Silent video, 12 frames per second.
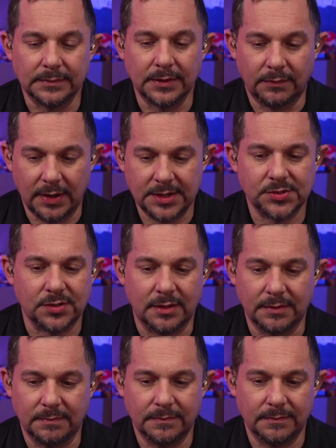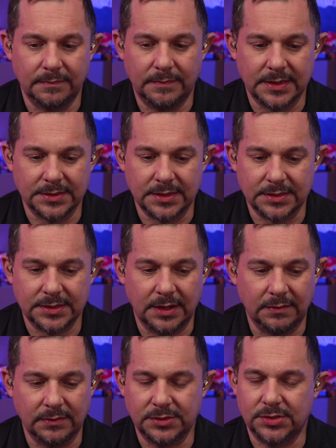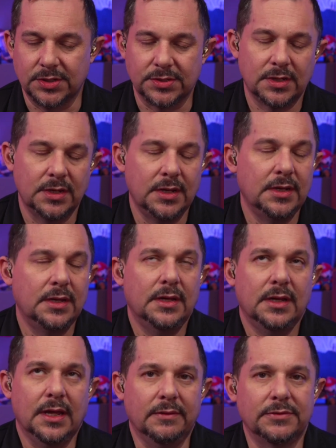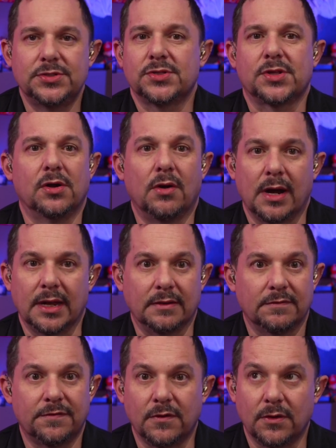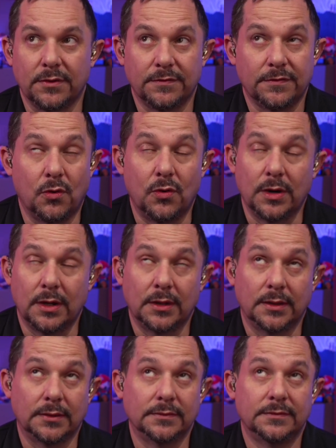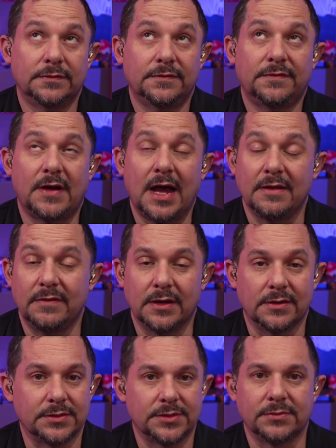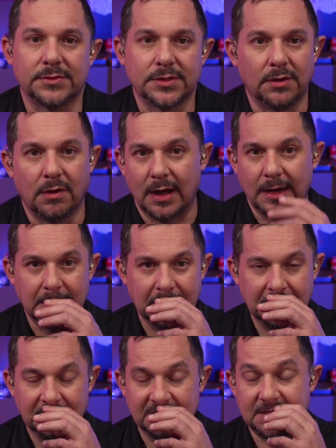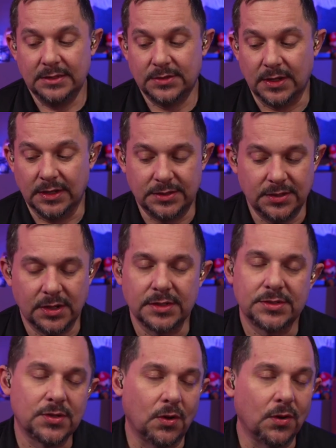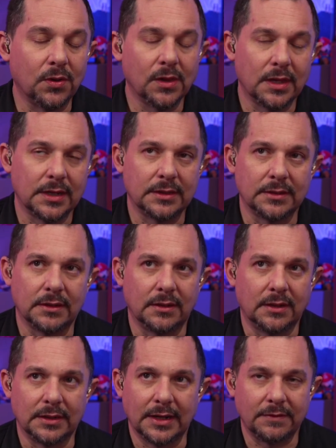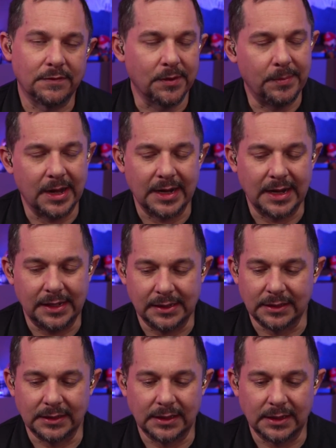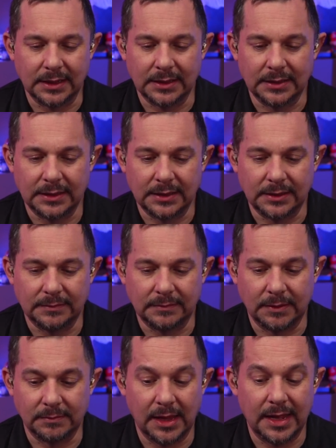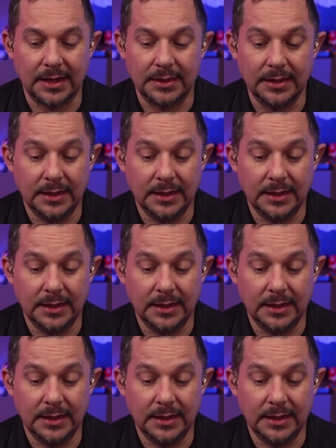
the restaurant business, it was just a grind for 5 years. It was a grind. It took its toll on everybody. And I'm glad